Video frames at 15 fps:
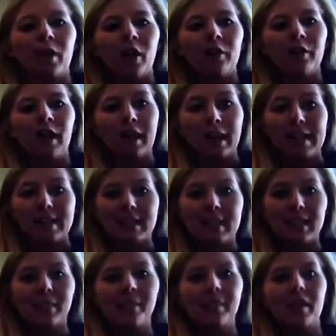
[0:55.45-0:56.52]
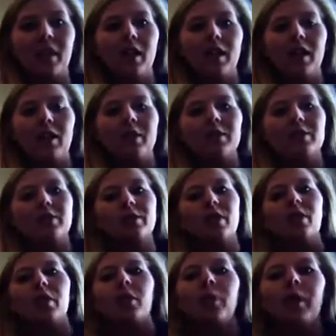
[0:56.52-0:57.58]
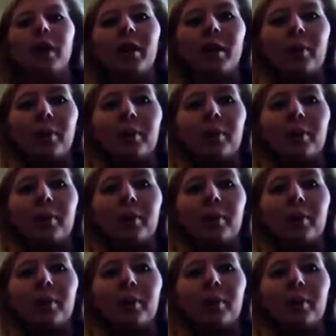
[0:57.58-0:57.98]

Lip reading: off that idea. So